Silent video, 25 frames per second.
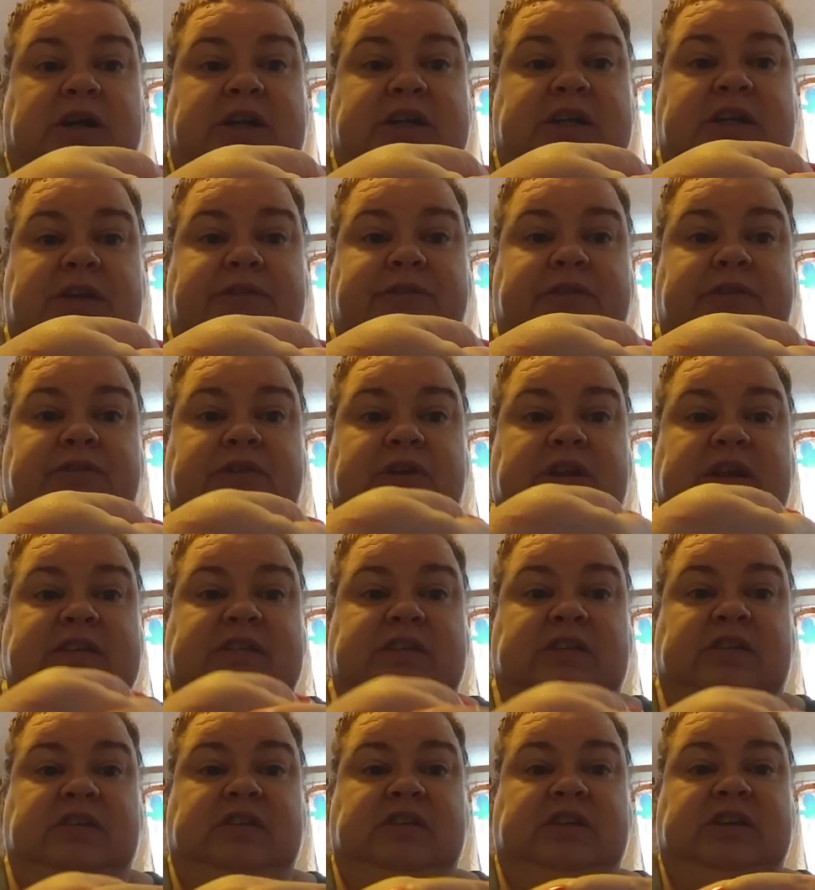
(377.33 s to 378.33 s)
I didn't even realize
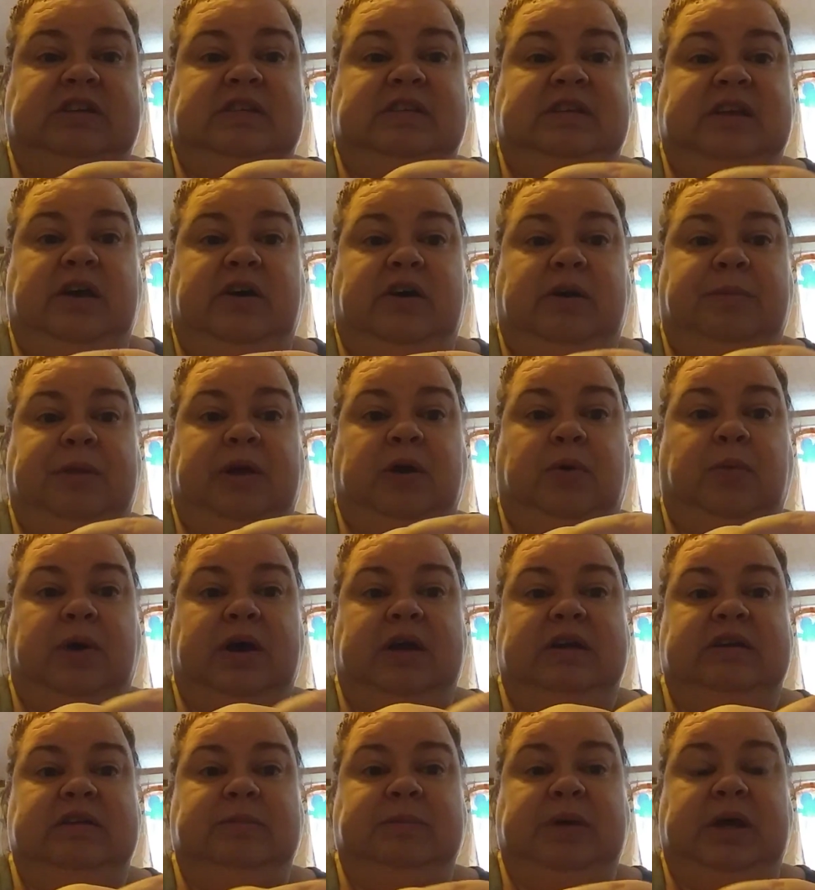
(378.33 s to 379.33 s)
it just now. I'm like,
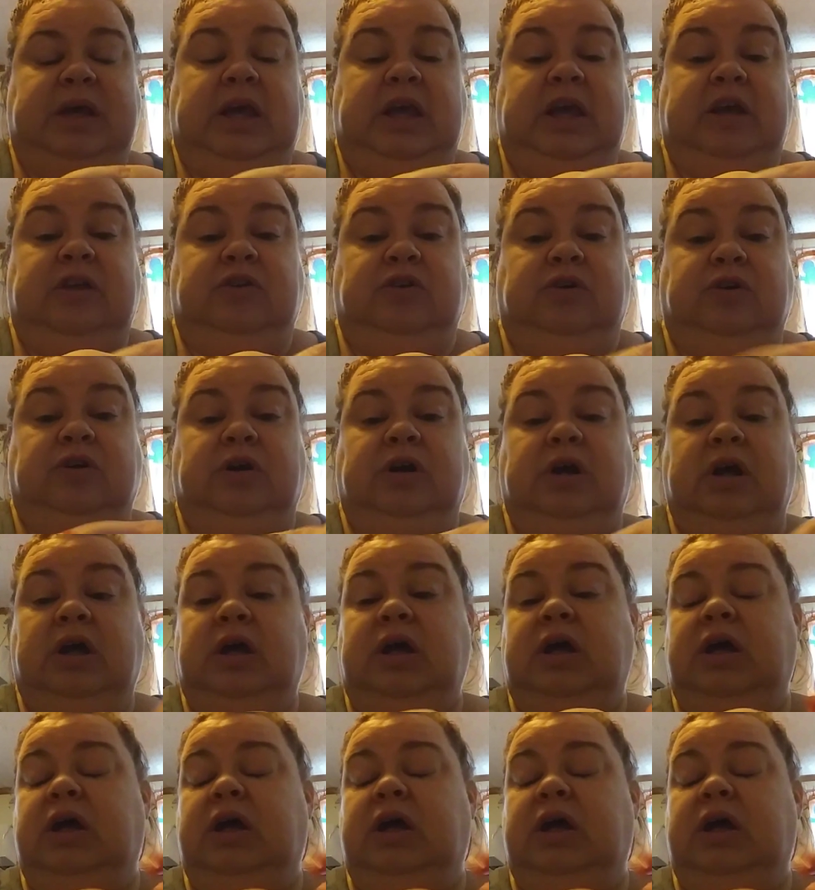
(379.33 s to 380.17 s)
why does my hand hurt?